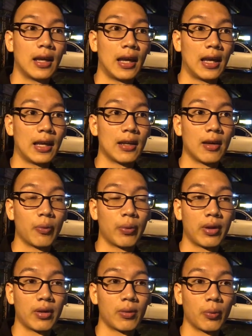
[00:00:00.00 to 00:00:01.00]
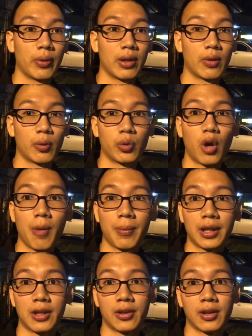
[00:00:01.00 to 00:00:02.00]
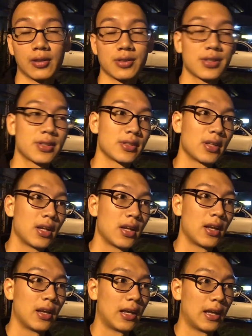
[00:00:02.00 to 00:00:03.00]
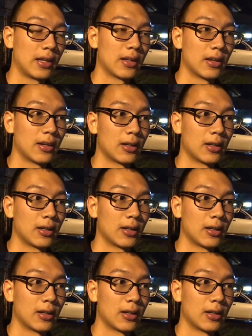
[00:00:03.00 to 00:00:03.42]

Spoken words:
and with raw materials, and